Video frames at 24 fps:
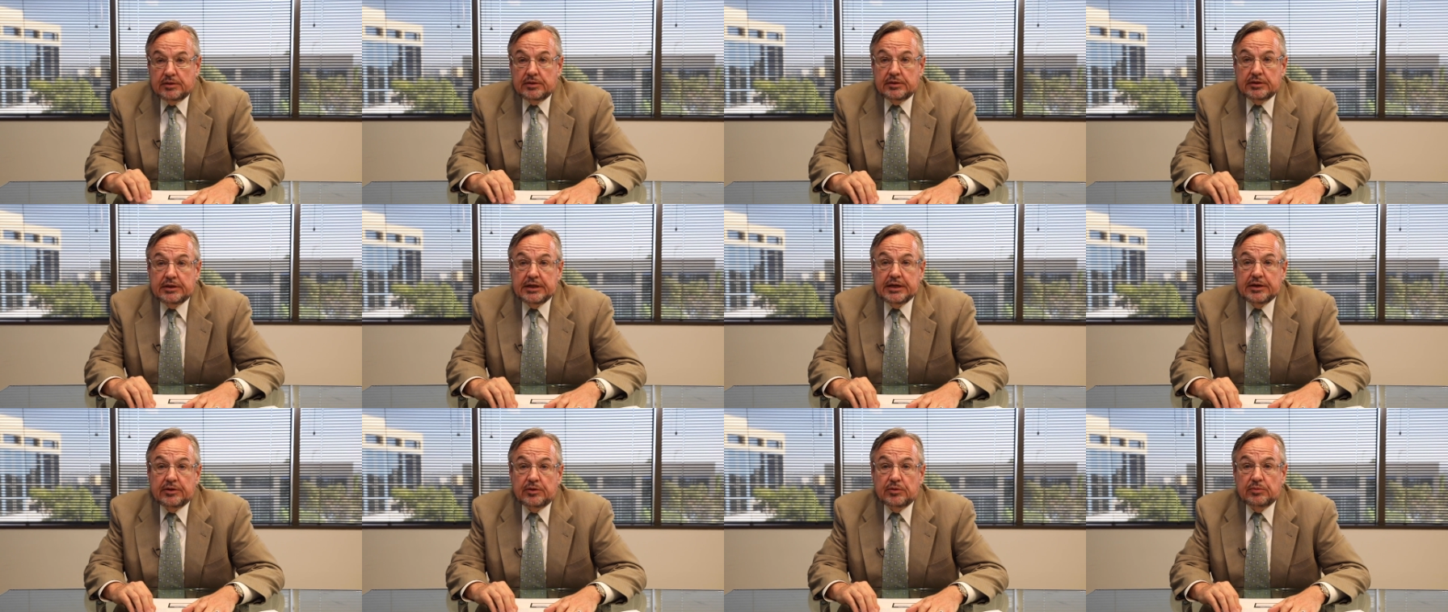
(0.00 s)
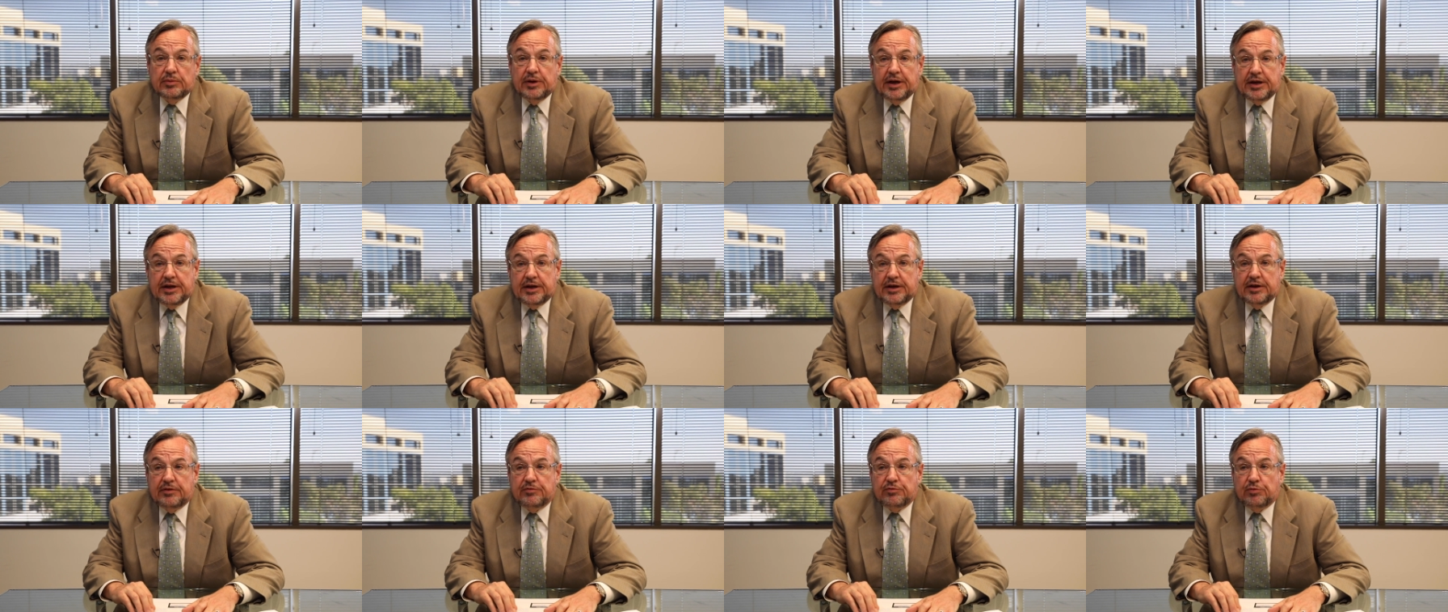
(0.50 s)
Legal
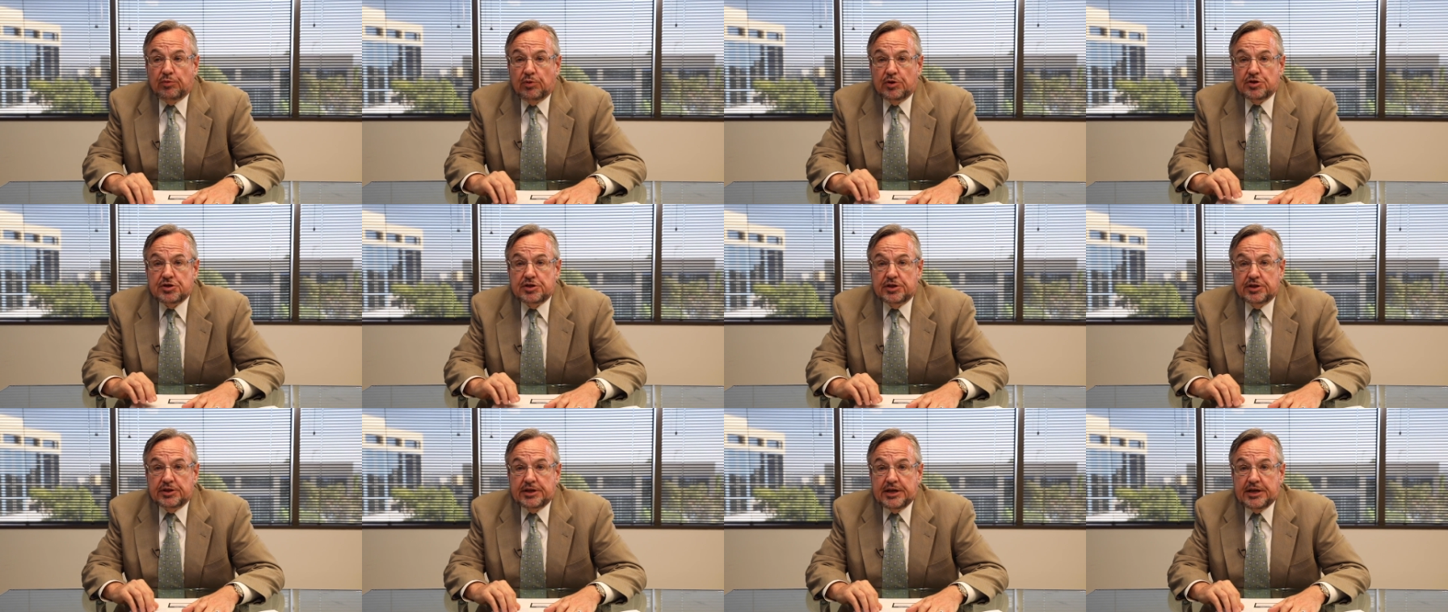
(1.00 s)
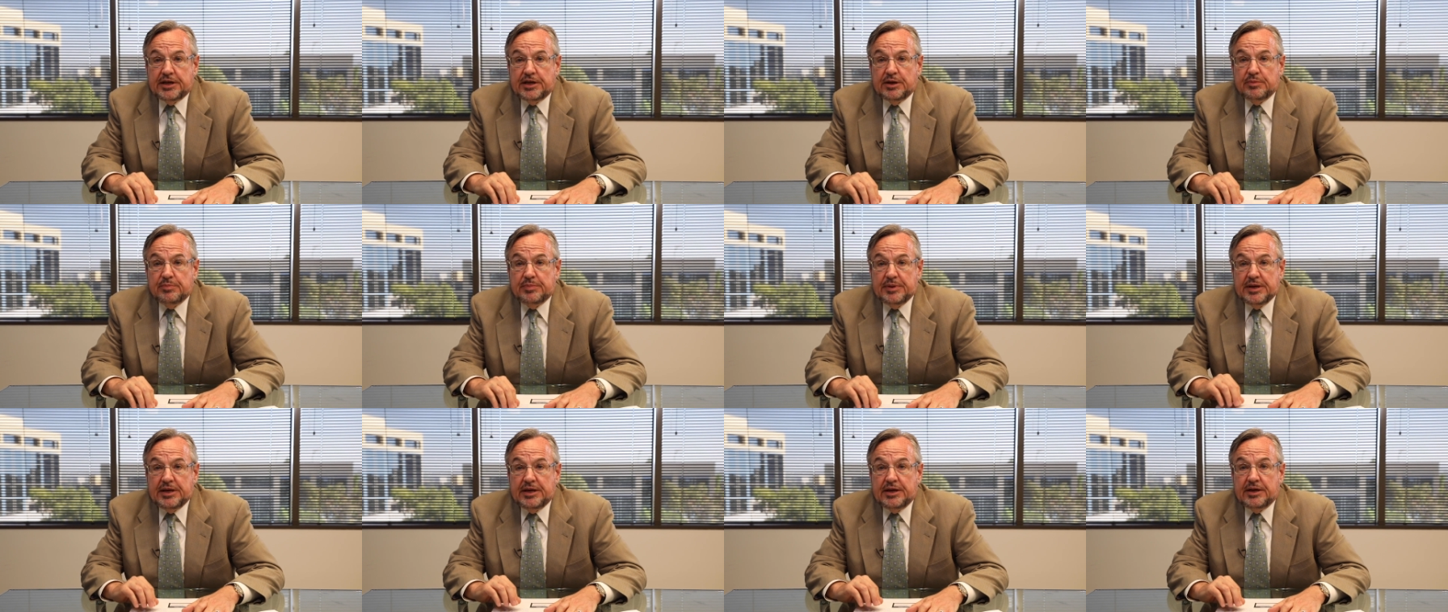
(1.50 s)
writing, unfortunately,
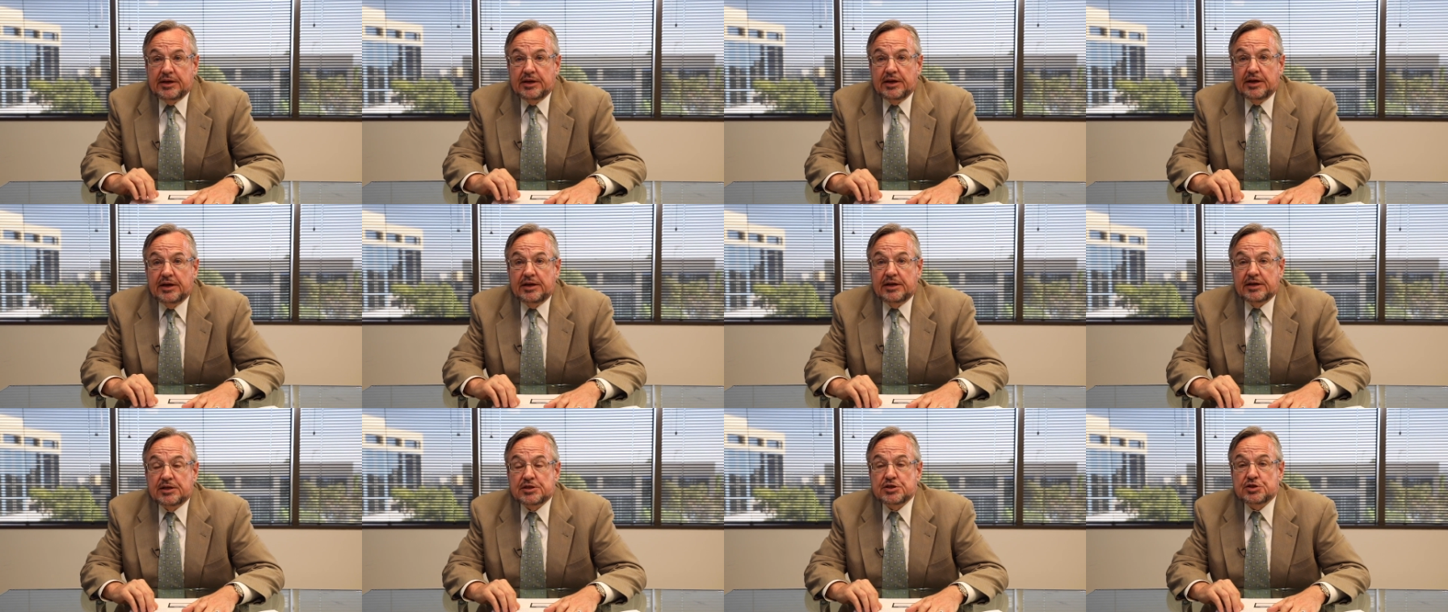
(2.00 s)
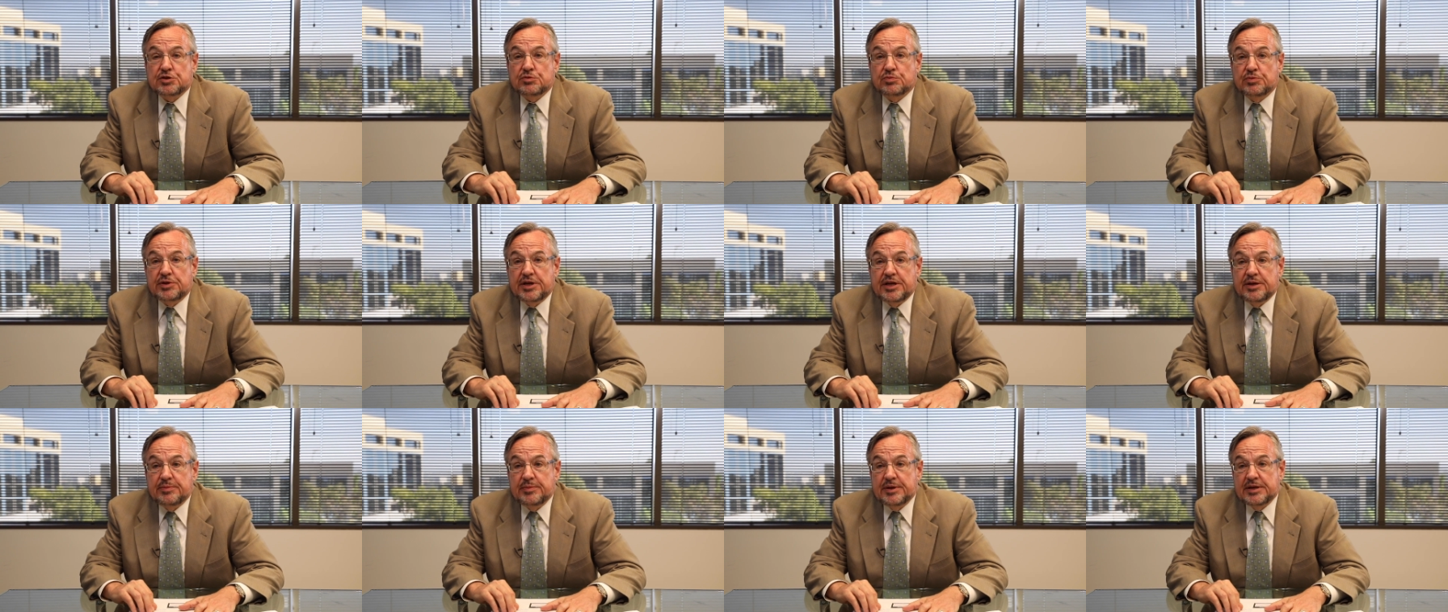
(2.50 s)
can be an
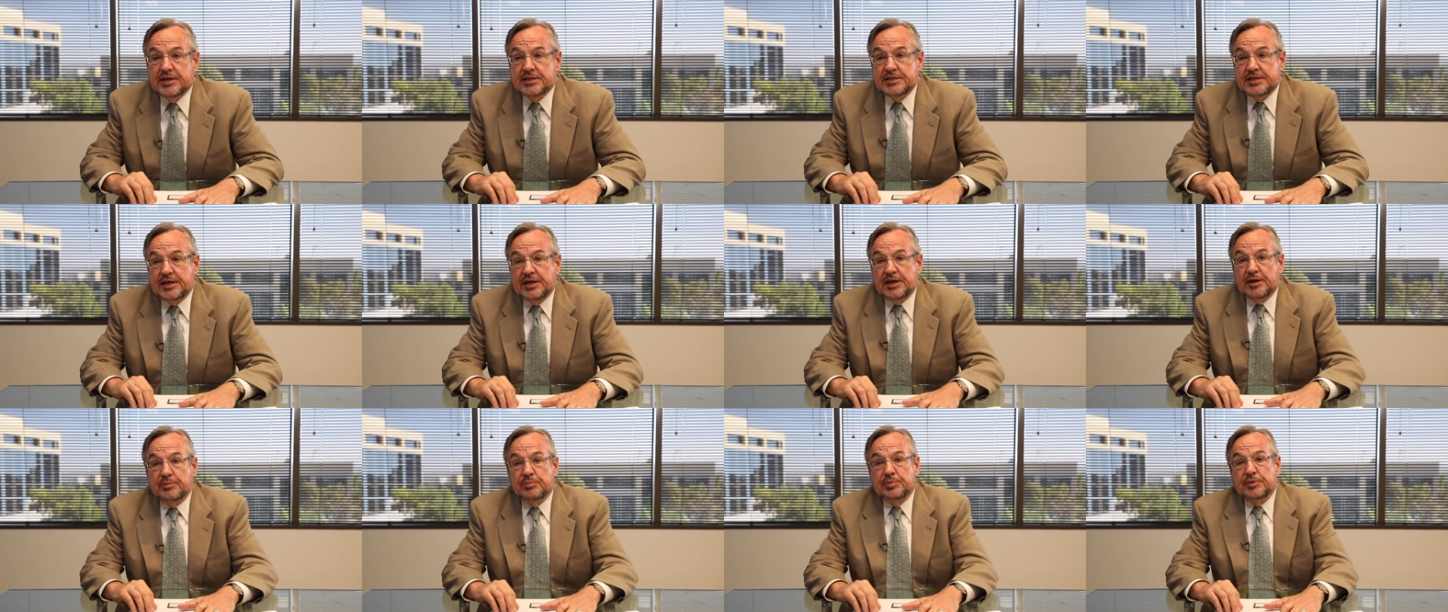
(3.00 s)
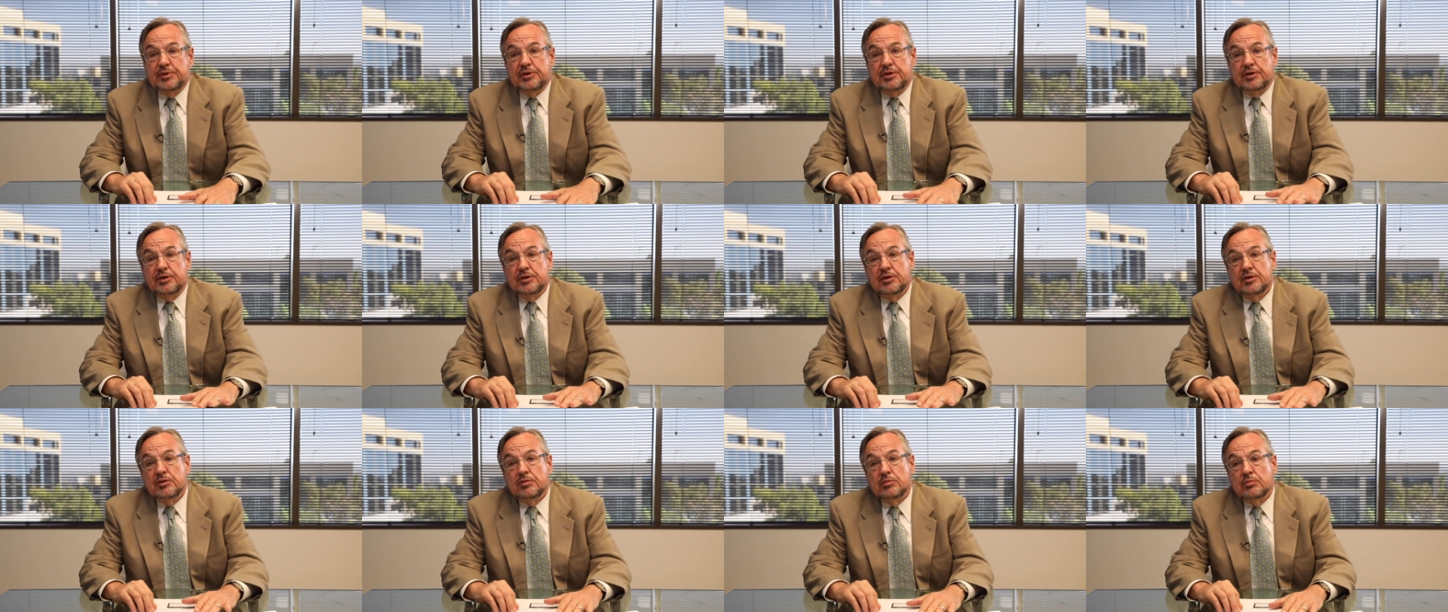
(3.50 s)
extreme
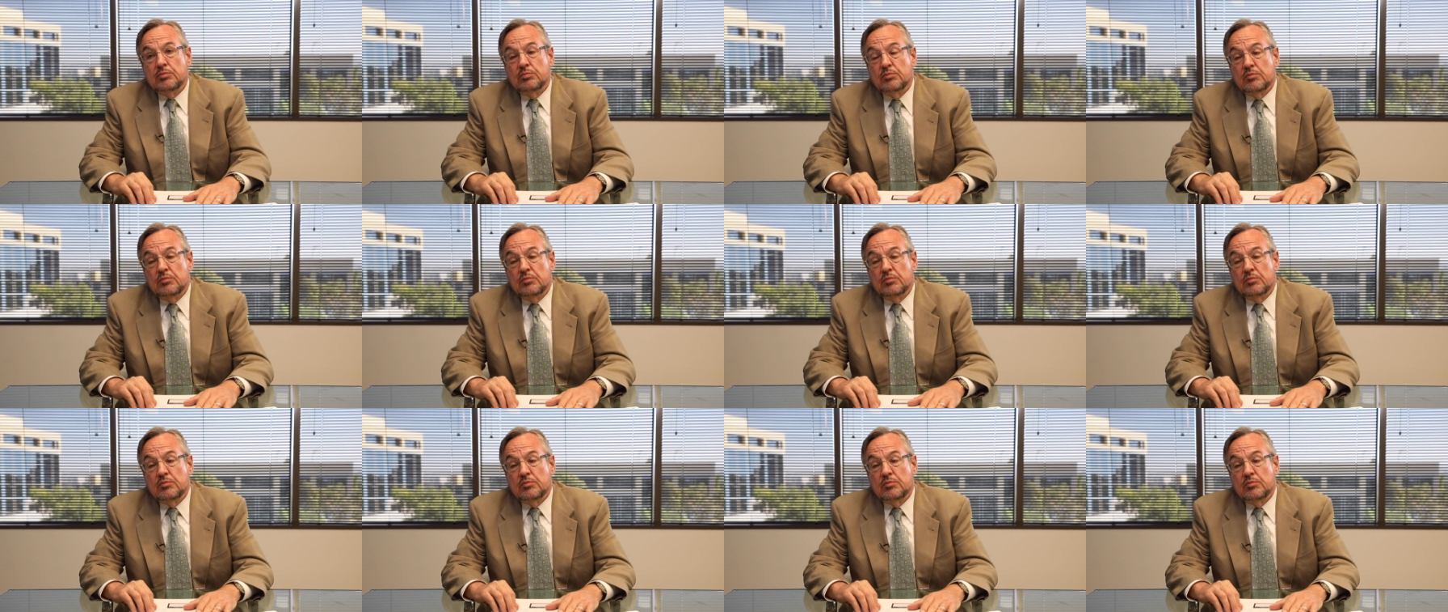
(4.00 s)
example